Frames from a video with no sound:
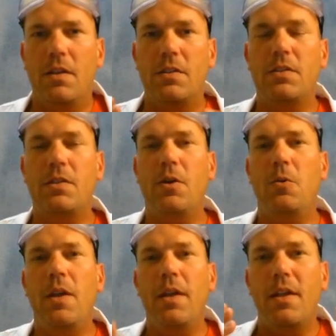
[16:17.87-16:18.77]

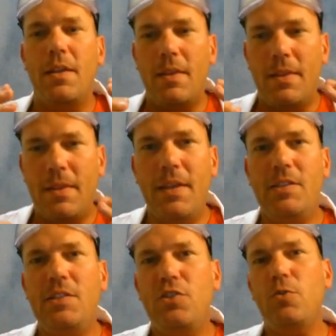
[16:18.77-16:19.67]
So
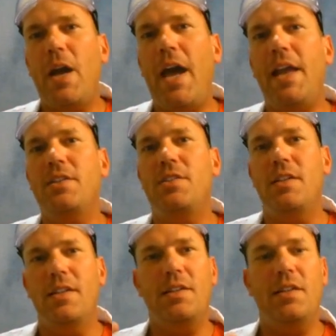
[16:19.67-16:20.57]
this
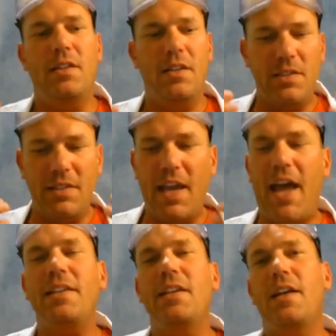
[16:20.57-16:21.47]
strategy, this
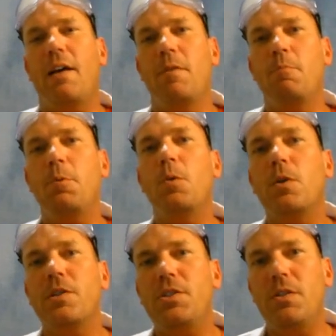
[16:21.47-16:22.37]
tactic I've
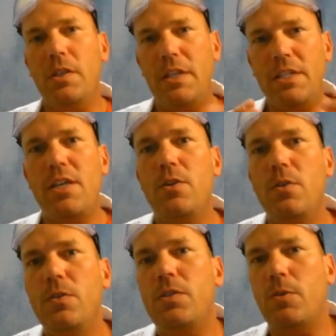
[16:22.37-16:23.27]
implored you to
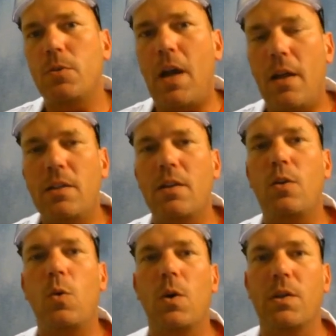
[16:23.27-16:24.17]
use throughout the
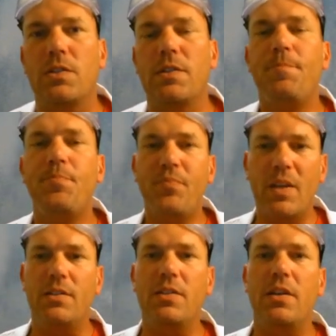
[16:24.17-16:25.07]
course.
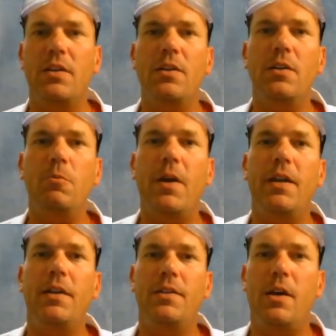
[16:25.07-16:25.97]
It's a good
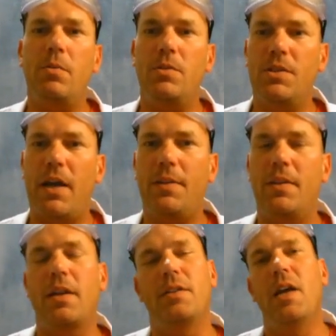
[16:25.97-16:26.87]
way to double check
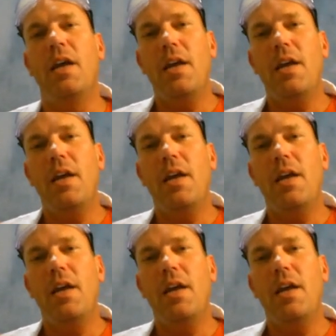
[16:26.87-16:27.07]
things.